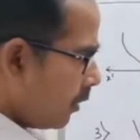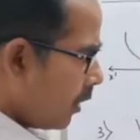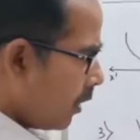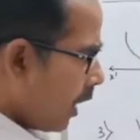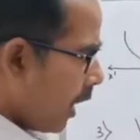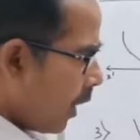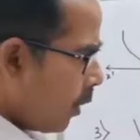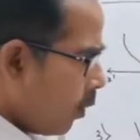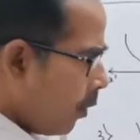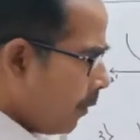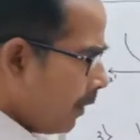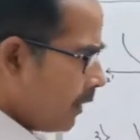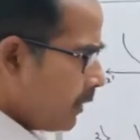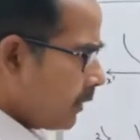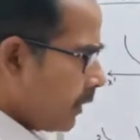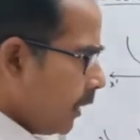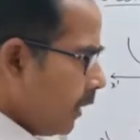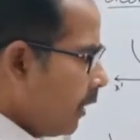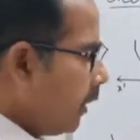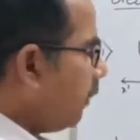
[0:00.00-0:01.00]
I hope it is
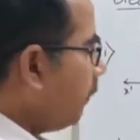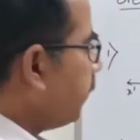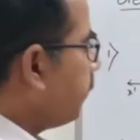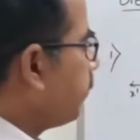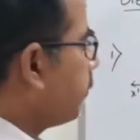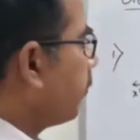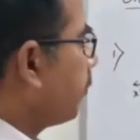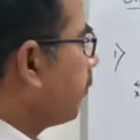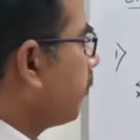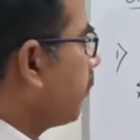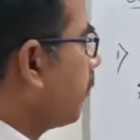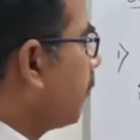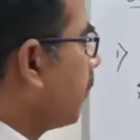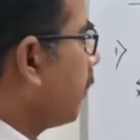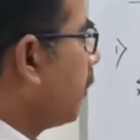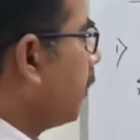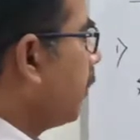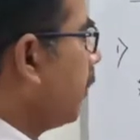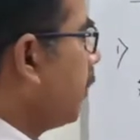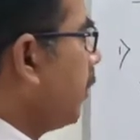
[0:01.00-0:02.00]
clear.
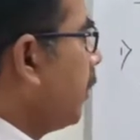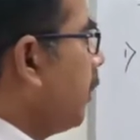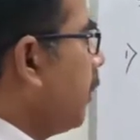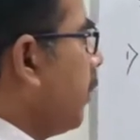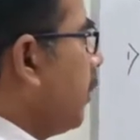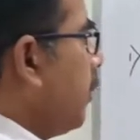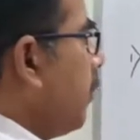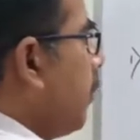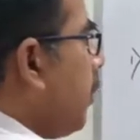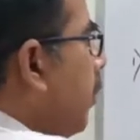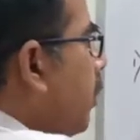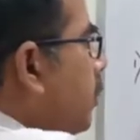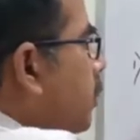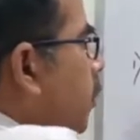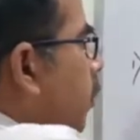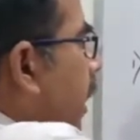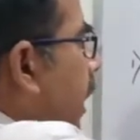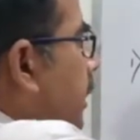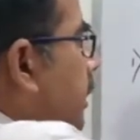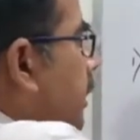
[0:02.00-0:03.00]
Because
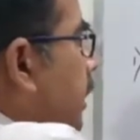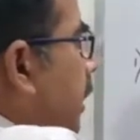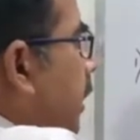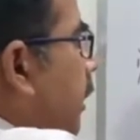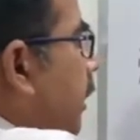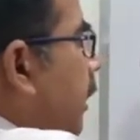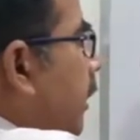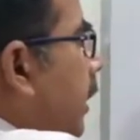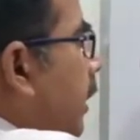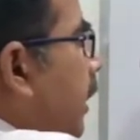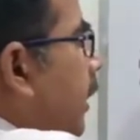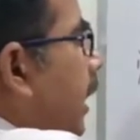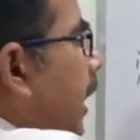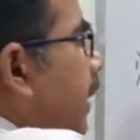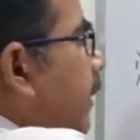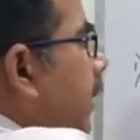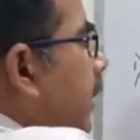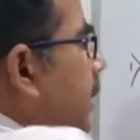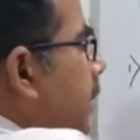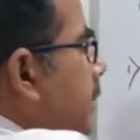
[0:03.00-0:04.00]
look at here,
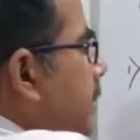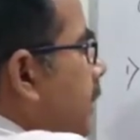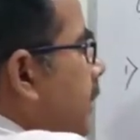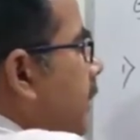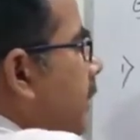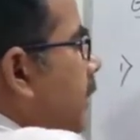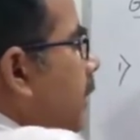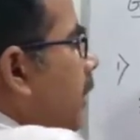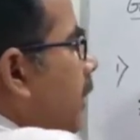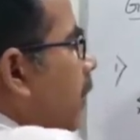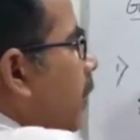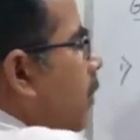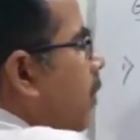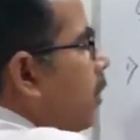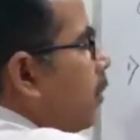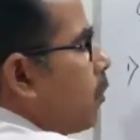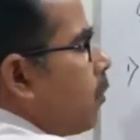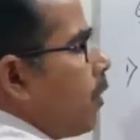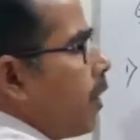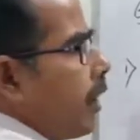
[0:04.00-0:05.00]
neither it is linear nor
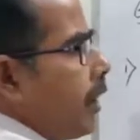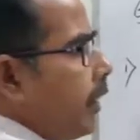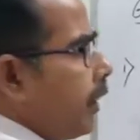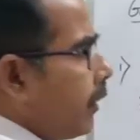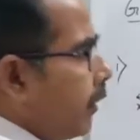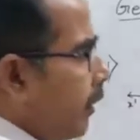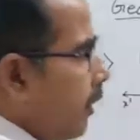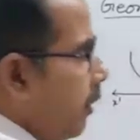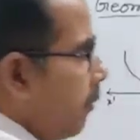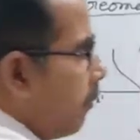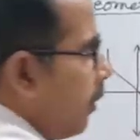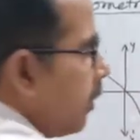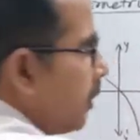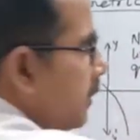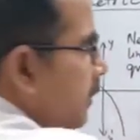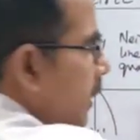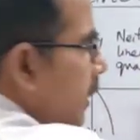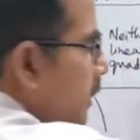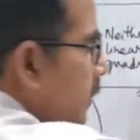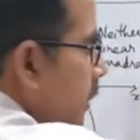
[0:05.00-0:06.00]
quadratic. Because
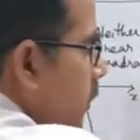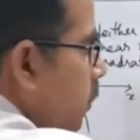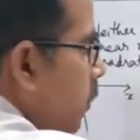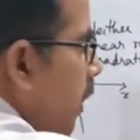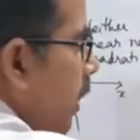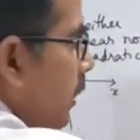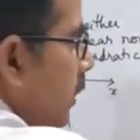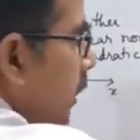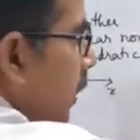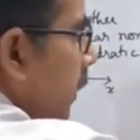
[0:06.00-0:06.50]
this is what?